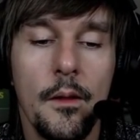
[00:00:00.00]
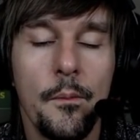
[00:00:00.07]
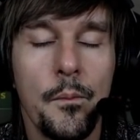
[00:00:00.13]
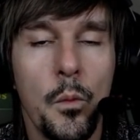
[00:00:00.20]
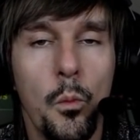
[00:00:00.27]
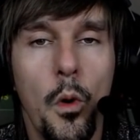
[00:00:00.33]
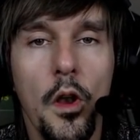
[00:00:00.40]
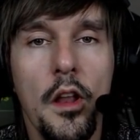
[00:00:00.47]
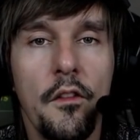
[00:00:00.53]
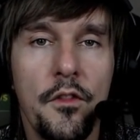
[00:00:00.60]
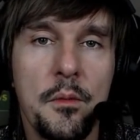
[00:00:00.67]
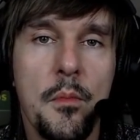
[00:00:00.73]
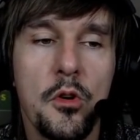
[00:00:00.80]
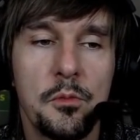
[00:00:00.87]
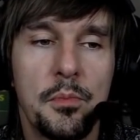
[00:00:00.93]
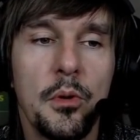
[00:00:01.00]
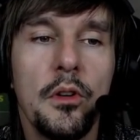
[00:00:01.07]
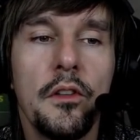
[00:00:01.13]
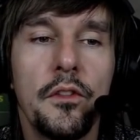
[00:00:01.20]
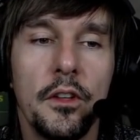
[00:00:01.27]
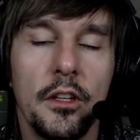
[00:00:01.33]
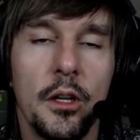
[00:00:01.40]
one of the most
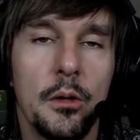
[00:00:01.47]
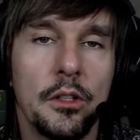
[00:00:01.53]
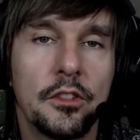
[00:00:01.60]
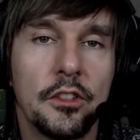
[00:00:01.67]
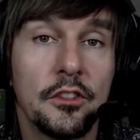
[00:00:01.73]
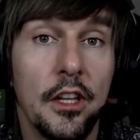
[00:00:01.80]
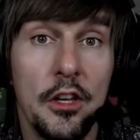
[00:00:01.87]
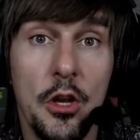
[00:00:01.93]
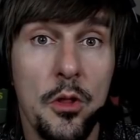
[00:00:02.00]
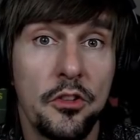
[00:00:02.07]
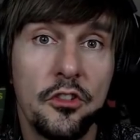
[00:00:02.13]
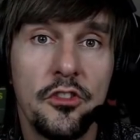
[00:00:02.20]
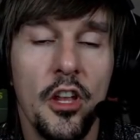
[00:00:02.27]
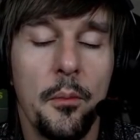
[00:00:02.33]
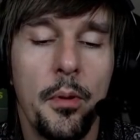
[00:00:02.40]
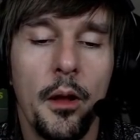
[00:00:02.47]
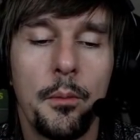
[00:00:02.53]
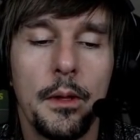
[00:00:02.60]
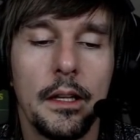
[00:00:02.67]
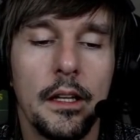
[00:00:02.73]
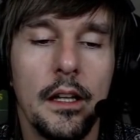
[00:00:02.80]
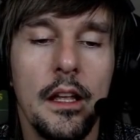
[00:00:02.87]
beautiful Lotuses, and I know this is not
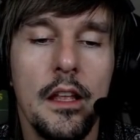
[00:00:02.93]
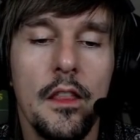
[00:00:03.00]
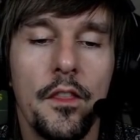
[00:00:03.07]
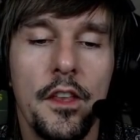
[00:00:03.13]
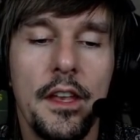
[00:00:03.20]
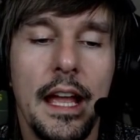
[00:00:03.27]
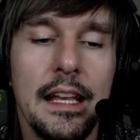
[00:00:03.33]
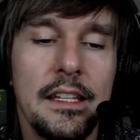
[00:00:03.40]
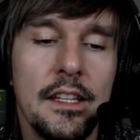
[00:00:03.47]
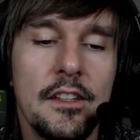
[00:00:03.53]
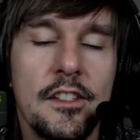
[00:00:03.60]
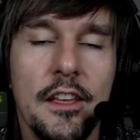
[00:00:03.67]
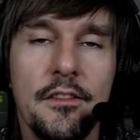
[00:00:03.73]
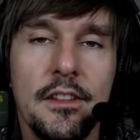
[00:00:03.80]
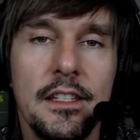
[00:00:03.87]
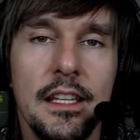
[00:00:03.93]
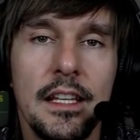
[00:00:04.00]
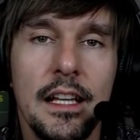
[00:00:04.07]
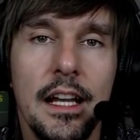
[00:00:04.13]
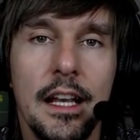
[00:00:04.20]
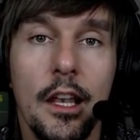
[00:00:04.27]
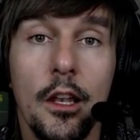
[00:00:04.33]
popular, the
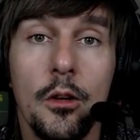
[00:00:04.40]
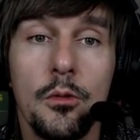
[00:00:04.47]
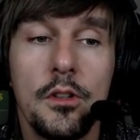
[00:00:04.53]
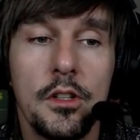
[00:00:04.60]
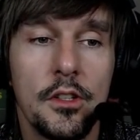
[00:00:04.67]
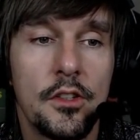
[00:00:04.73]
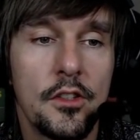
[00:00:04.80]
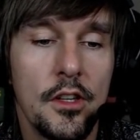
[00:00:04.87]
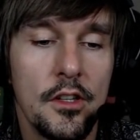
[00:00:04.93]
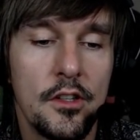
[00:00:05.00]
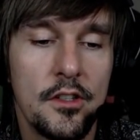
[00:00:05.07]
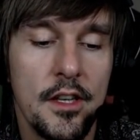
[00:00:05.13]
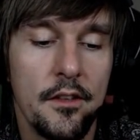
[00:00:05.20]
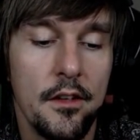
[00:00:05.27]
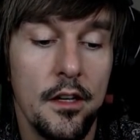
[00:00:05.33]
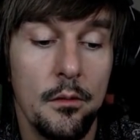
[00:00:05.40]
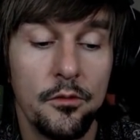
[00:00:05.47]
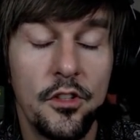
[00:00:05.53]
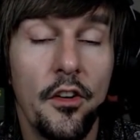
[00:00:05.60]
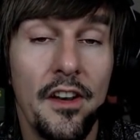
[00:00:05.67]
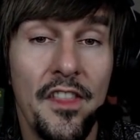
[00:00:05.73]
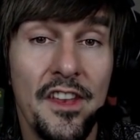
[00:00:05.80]
1979 Lotus,
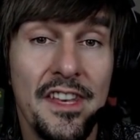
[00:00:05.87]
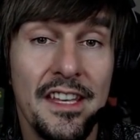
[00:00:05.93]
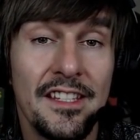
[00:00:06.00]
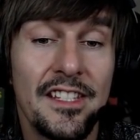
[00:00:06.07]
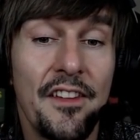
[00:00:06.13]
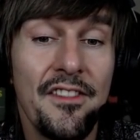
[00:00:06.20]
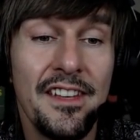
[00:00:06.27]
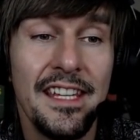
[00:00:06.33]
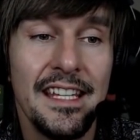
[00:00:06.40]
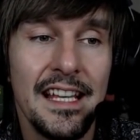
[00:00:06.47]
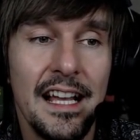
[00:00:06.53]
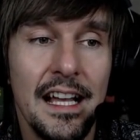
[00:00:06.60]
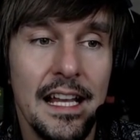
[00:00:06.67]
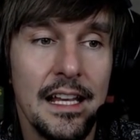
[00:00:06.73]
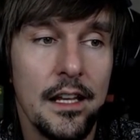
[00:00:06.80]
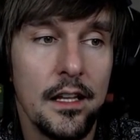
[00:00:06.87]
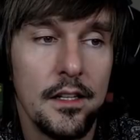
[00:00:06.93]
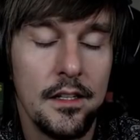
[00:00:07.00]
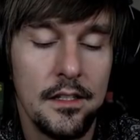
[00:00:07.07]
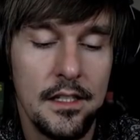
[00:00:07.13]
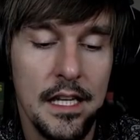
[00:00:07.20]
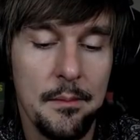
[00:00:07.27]
the 79
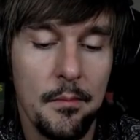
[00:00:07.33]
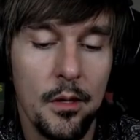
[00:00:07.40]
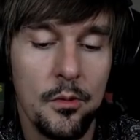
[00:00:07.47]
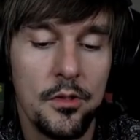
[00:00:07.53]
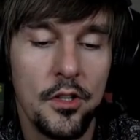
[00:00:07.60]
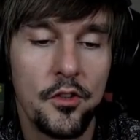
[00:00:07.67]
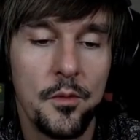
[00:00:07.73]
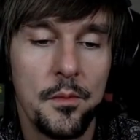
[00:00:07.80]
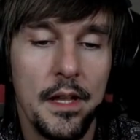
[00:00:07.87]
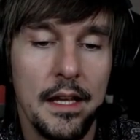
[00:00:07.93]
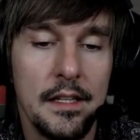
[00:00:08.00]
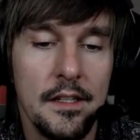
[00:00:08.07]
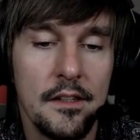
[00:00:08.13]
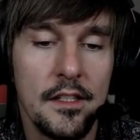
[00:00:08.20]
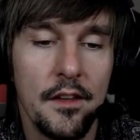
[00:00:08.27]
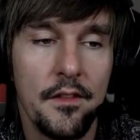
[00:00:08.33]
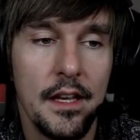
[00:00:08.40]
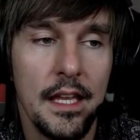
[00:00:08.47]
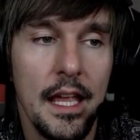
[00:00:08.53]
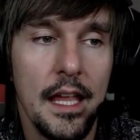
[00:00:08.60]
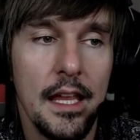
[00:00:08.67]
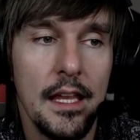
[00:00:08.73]
Team Lotus from
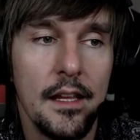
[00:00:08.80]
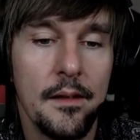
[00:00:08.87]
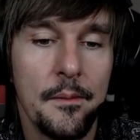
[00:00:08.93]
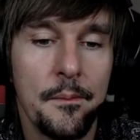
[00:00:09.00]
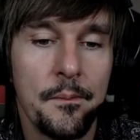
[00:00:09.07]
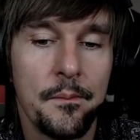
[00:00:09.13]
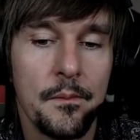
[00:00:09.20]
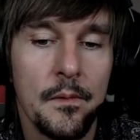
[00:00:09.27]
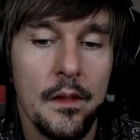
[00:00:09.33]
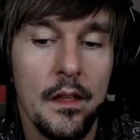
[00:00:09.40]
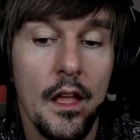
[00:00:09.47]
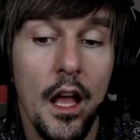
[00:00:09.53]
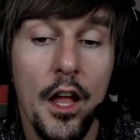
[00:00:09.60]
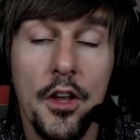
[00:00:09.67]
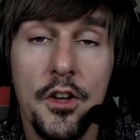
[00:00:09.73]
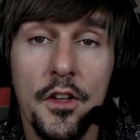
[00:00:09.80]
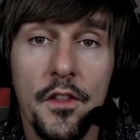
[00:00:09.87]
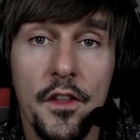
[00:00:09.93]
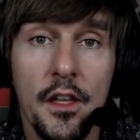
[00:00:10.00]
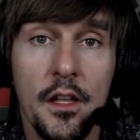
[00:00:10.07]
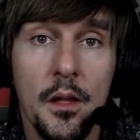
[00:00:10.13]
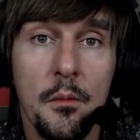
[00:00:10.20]
1978,
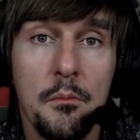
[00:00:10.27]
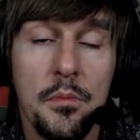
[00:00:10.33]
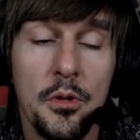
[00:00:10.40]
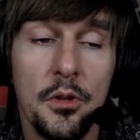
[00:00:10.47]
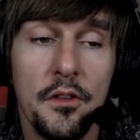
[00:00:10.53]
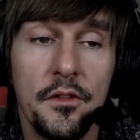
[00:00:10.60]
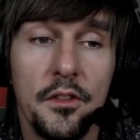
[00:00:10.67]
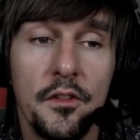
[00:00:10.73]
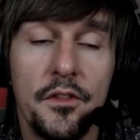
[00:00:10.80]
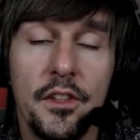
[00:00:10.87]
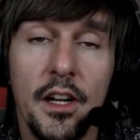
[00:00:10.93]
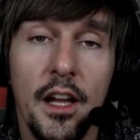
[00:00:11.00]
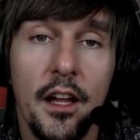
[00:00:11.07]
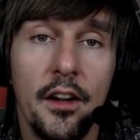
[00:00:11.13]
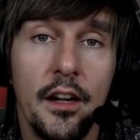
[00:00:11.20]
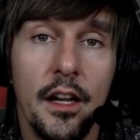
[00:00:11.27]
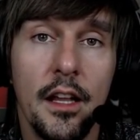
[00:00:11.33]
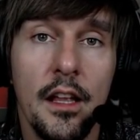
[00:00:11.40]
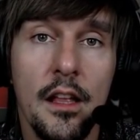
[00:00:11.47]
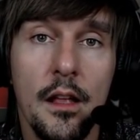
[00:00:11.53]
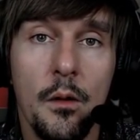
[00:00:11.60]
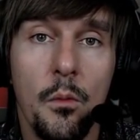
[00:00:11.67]
another beautiful Ferrari,
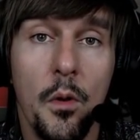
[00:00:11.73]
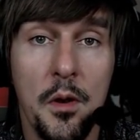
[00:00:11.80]
one of